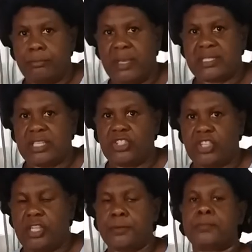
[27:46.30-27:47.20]

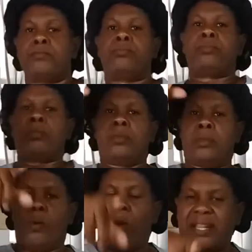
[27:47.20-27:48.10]
messaging,
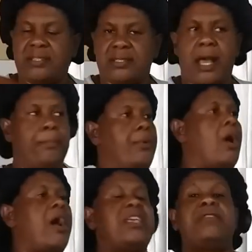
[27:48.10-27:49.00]
WhatsApp,
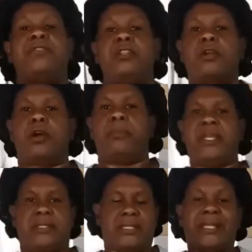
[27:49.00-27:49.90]
or even in the
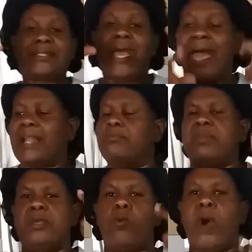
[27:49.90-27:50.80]
comments, tell
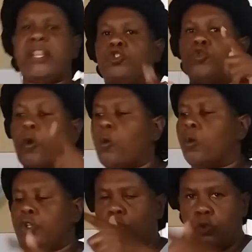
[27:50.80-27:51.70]
me what you
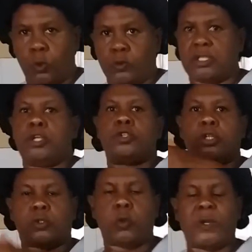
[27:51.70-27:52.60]
would use
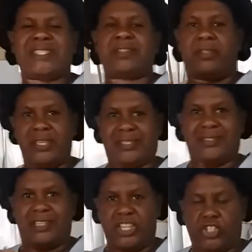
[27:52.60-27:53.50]
to twist
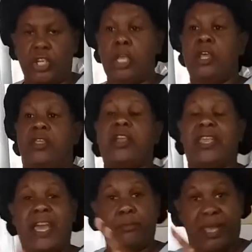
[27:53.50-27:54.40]
this dish. There
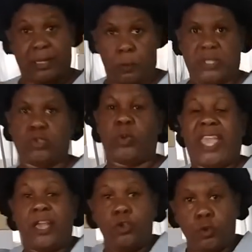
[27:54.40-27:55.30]
can be a twist. We
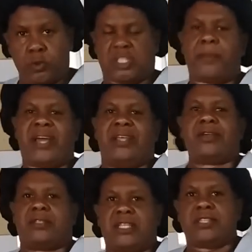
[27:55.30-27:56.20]
can use some other
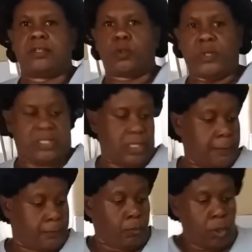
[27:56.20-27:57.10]
little things to twist it,
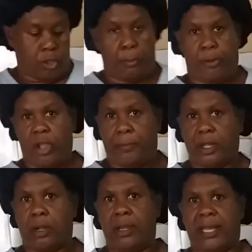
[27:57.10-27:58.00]
to bring up the
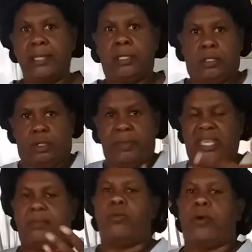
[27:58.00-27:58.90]
color, to
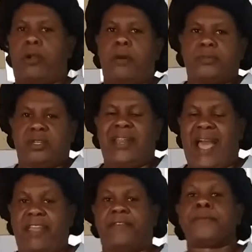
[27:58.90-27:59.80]
make it more come to
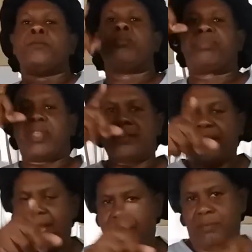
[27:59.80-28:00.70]
life.
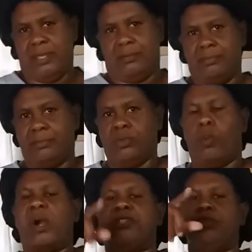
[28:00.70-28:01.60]
Tell me
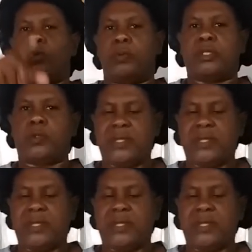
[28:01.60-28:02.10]
what you would